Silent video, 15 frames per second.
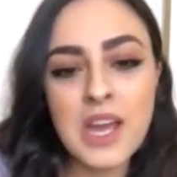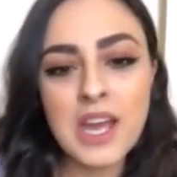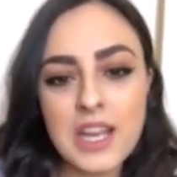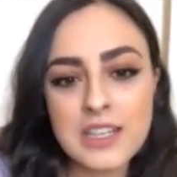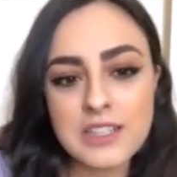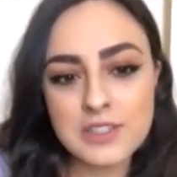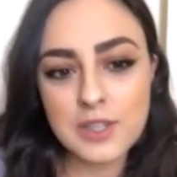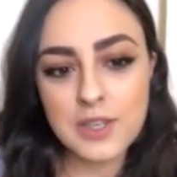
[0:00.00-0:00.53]

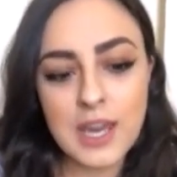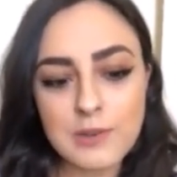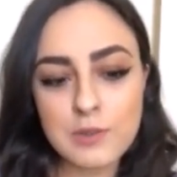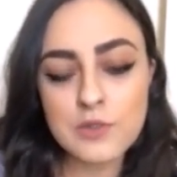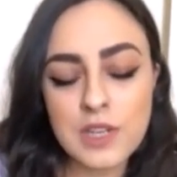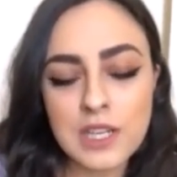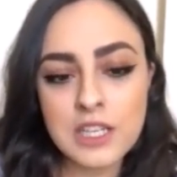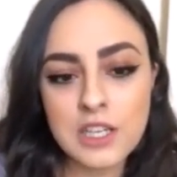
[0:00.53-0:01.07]
So yeah, it was
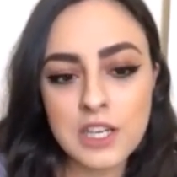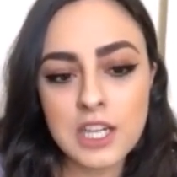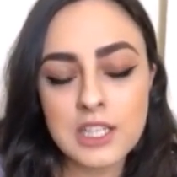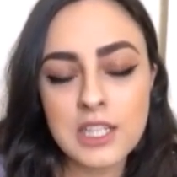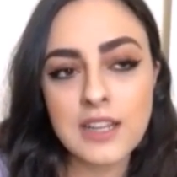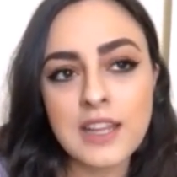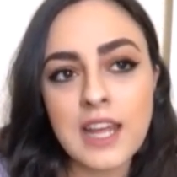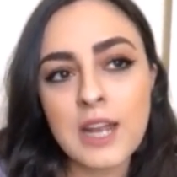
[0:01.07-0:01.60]
really good.
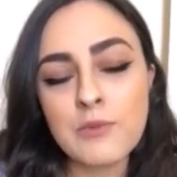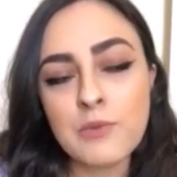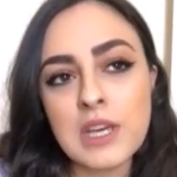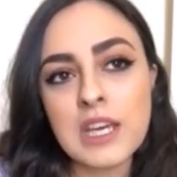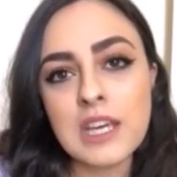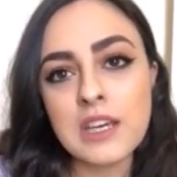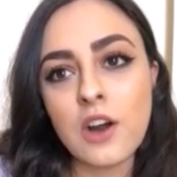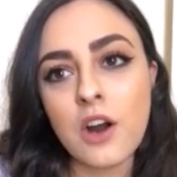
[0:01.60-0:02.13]
And then we
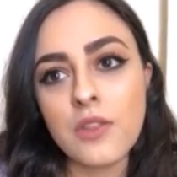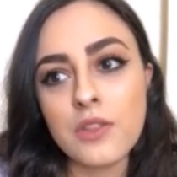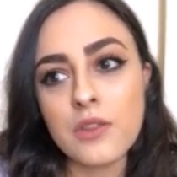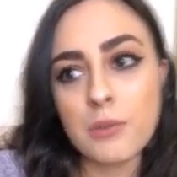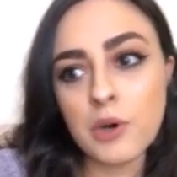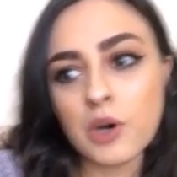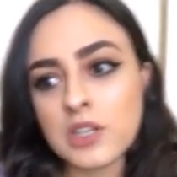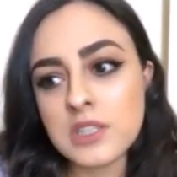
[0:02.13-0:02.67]
got on the
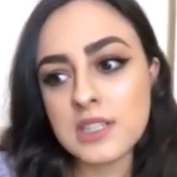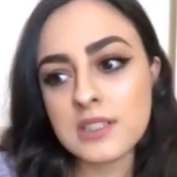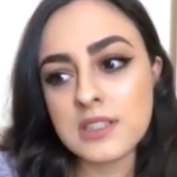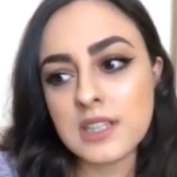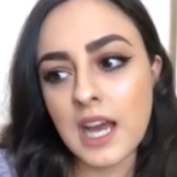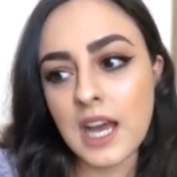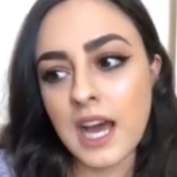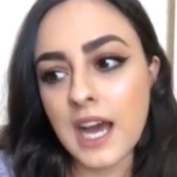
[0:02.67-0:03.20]
bus
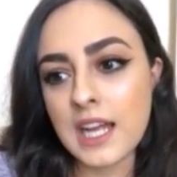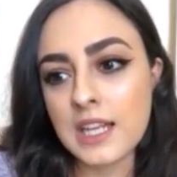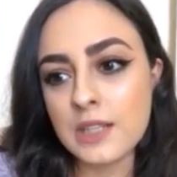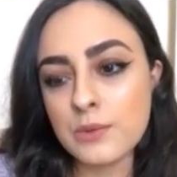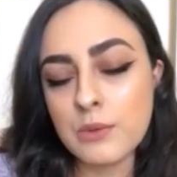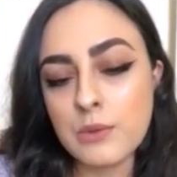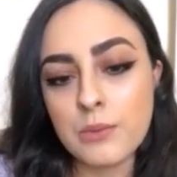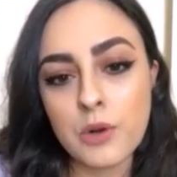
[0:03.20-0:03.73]
and we
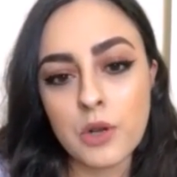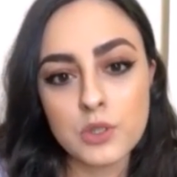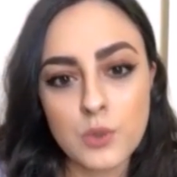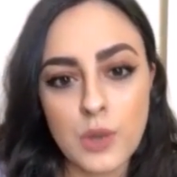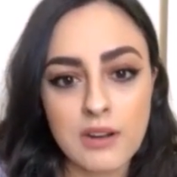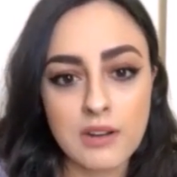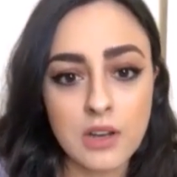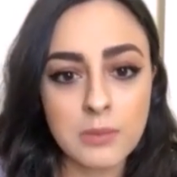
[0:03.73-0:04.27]
were brought to our
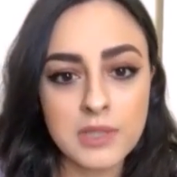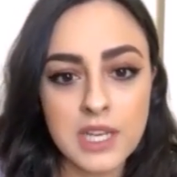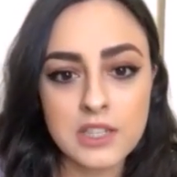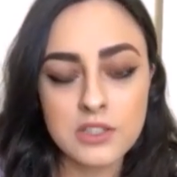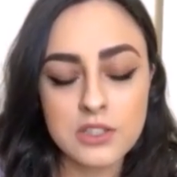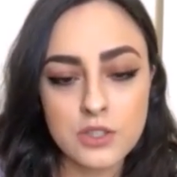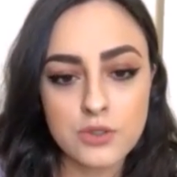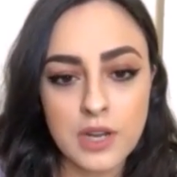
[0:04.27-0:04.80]
accommodation
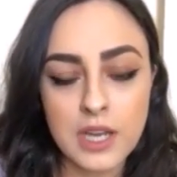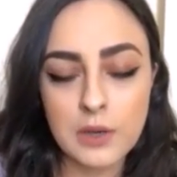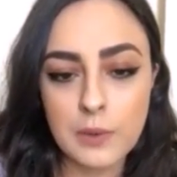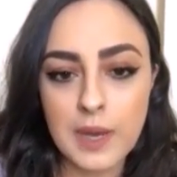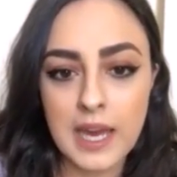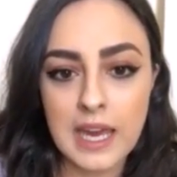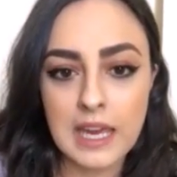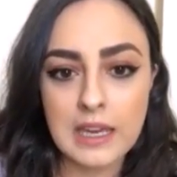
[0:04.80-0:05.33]
straight
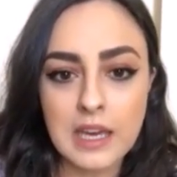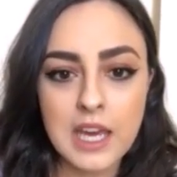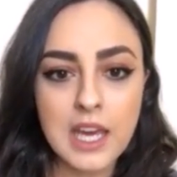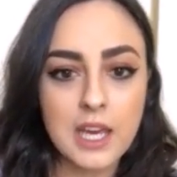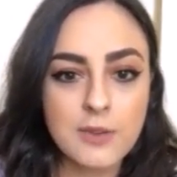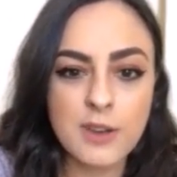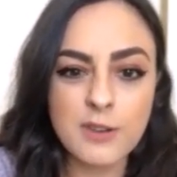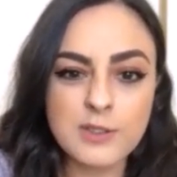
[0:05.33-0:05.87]
away
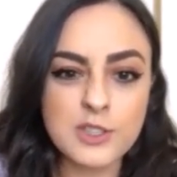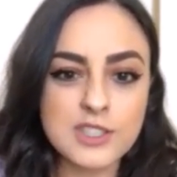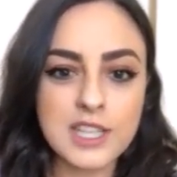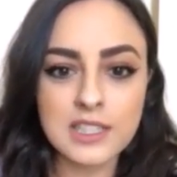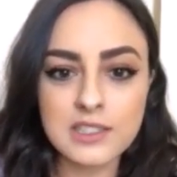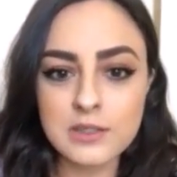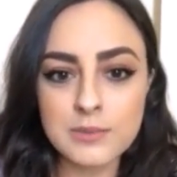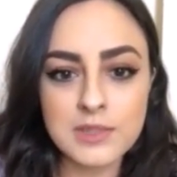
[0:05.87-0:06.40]
where we just had
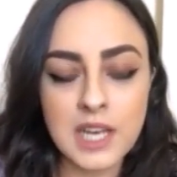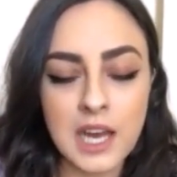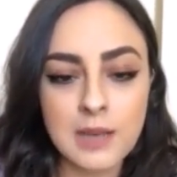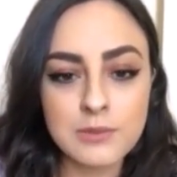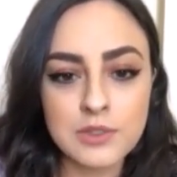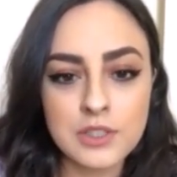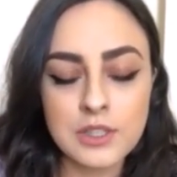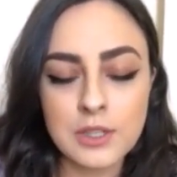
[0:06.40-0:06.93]
some time
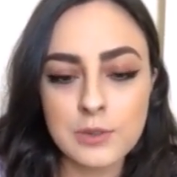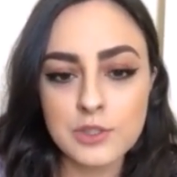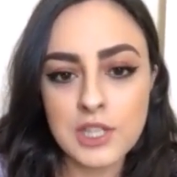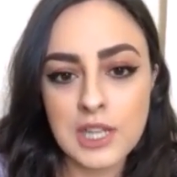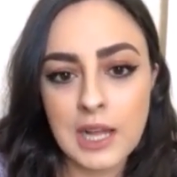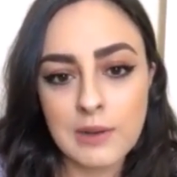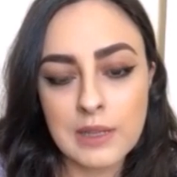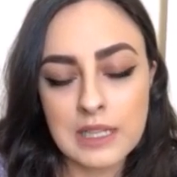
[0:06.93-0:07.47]
to, you know, chill
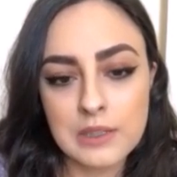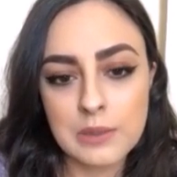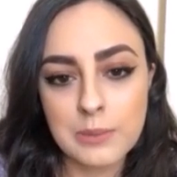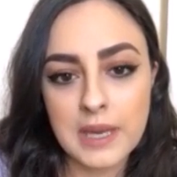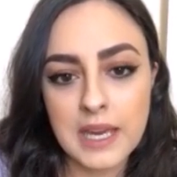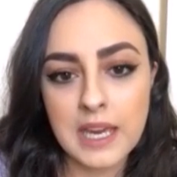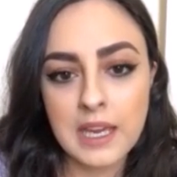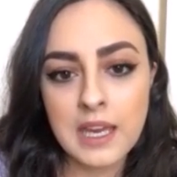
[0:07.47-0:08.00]
out a little bit